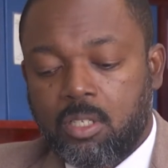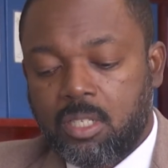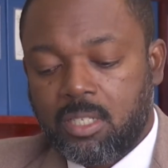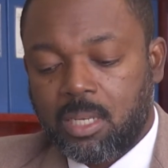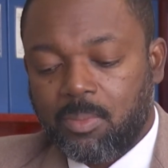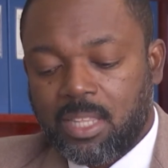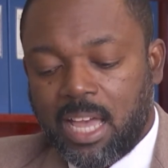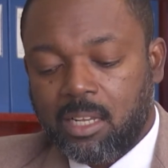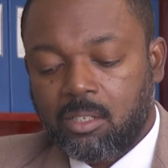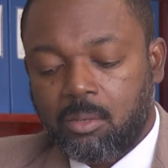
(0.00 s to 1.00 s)
something
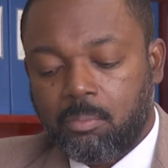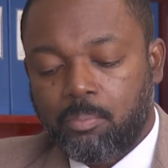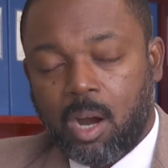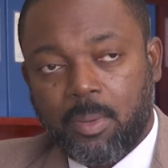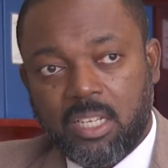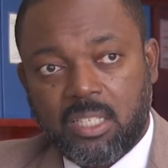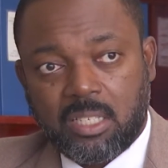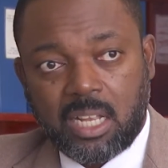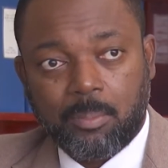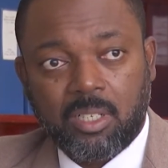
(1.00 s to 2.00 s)
that Barbados is
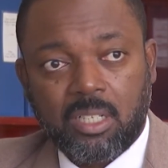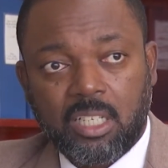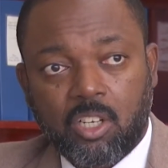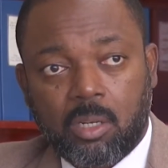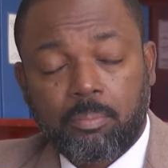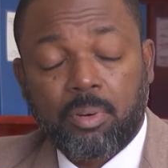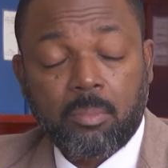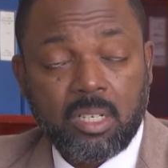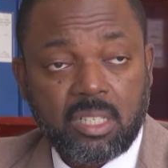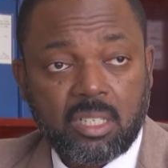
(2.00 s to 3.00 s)
helping to lead on. Prime
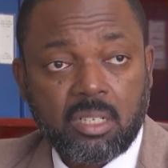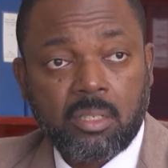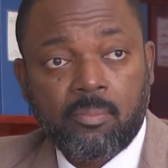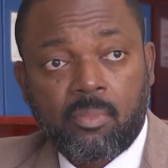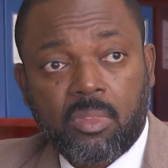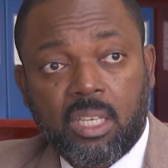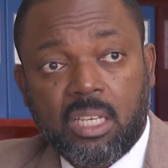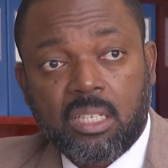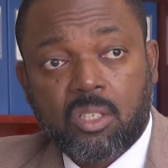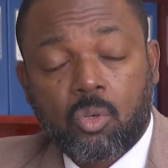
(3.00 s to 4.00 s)
Minister
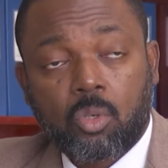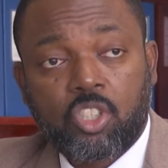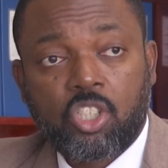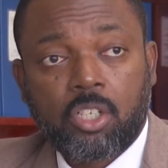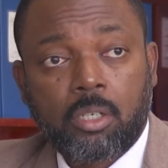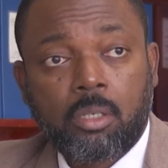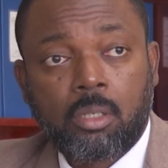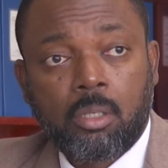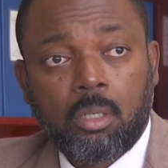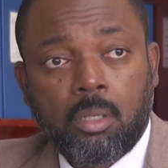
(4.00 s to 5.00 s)
is co-chair
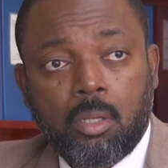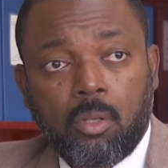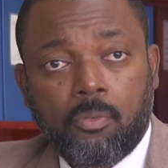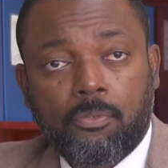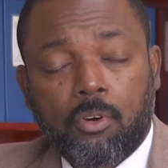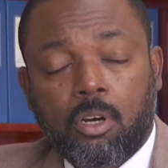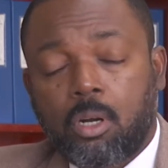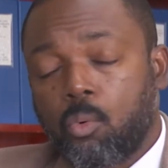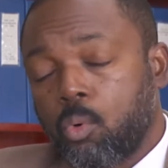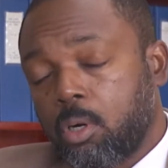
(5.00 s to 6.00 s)
for a
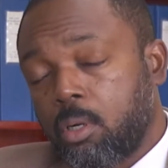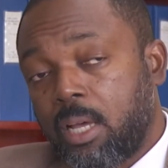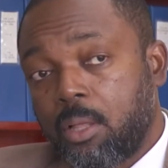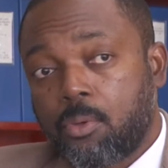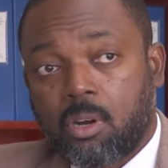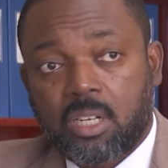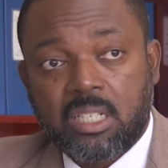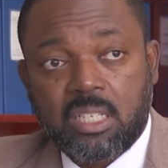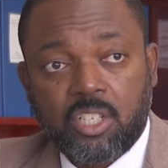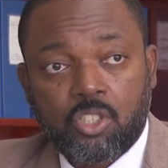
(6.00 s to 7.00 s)
World Health
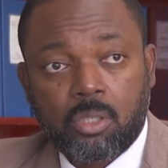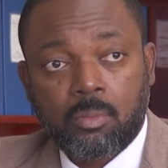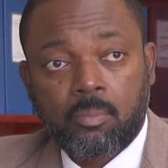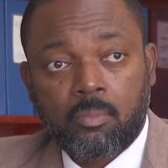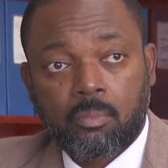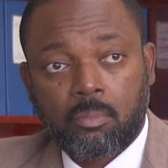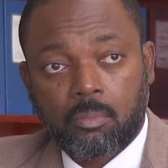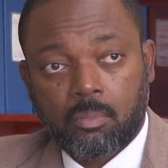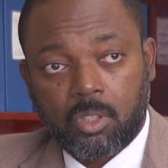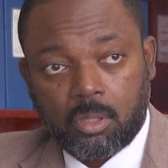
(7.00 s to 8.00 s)
Organization
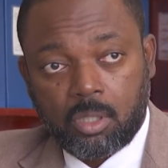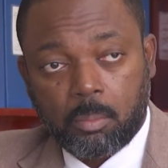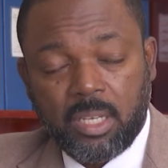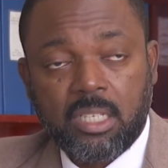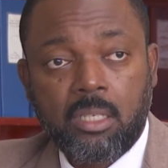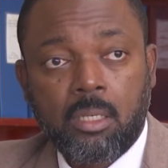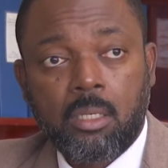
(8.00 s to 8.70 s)
committee